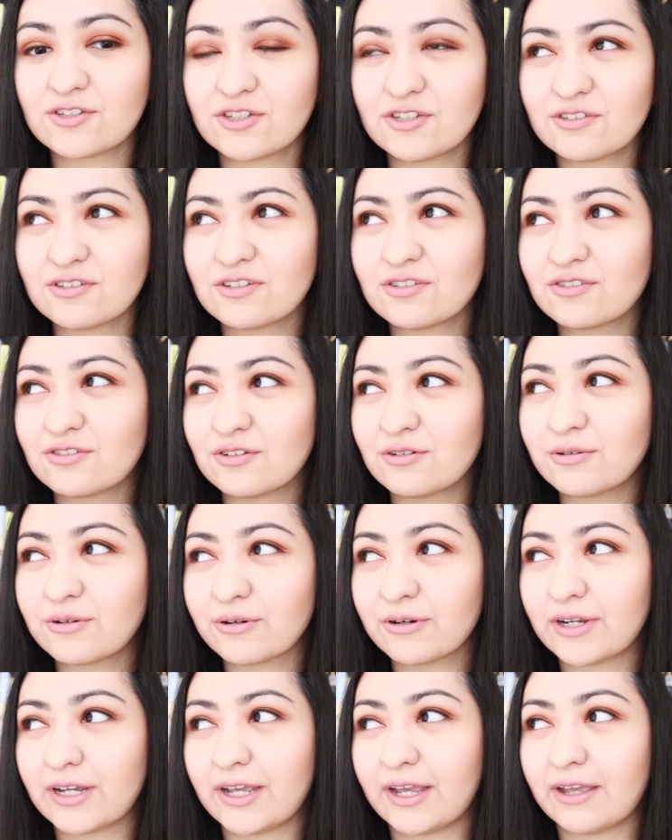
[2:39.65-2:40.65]
She's just so
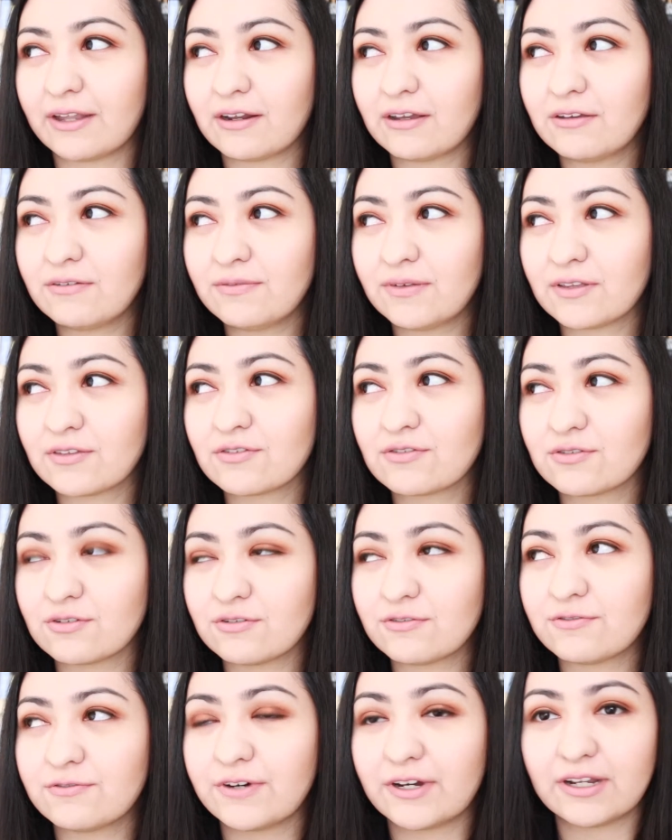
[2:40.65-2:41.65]
creative and
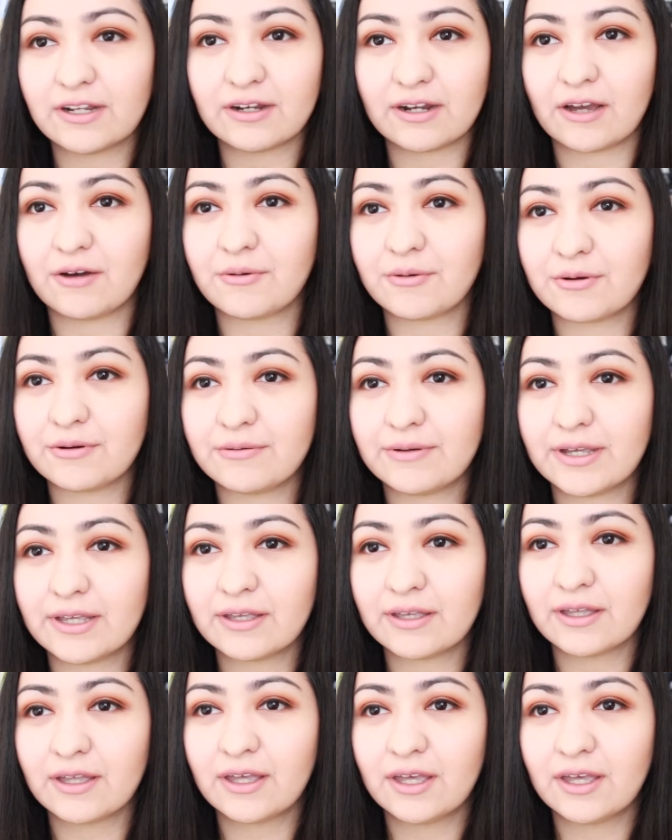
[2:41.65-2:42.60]
so fun and outgoing.